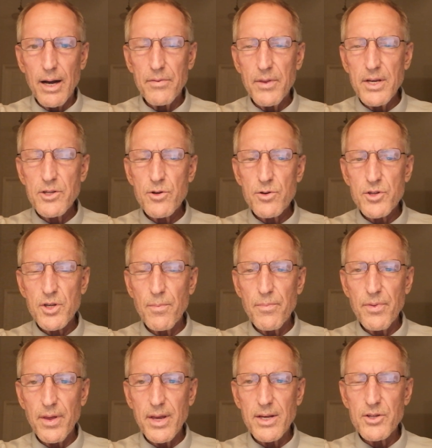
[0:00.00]
These are some
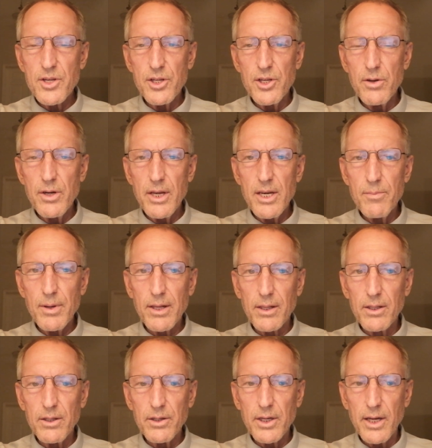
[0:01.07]
things that you need to be
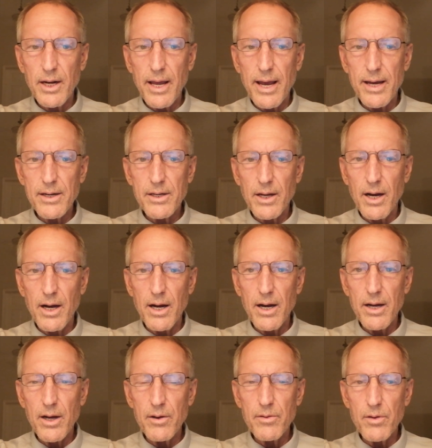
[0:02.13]
looking at
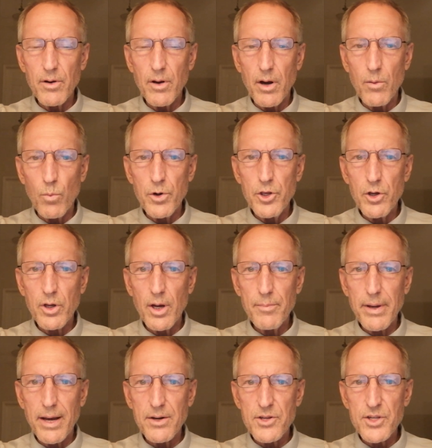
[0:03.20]
when you come
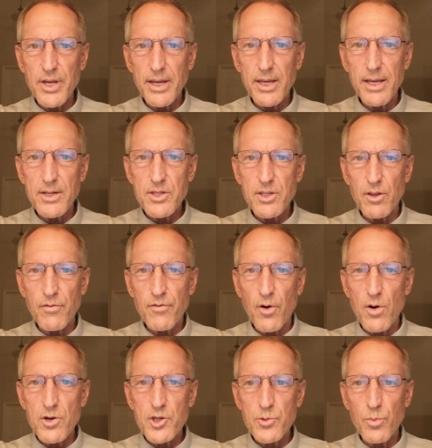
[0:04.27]
down to St. Kitts. And the
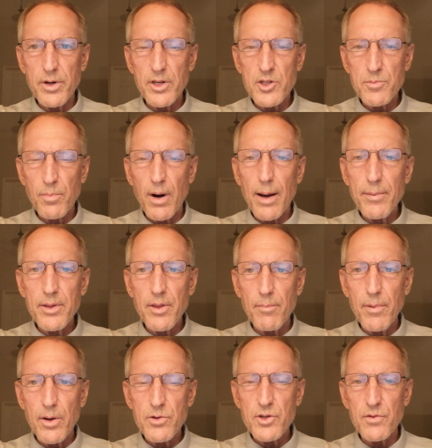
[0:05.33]
first one is probably the
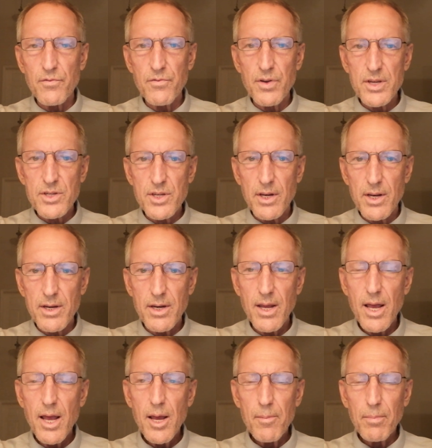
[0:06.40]
most
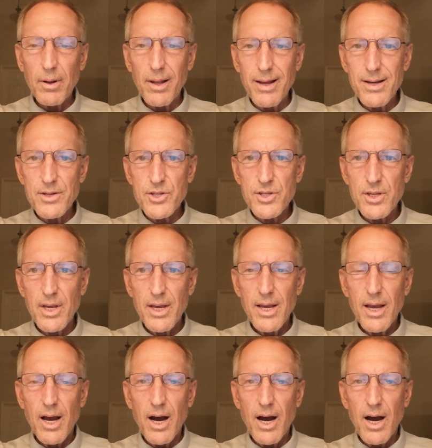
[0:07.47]
visited place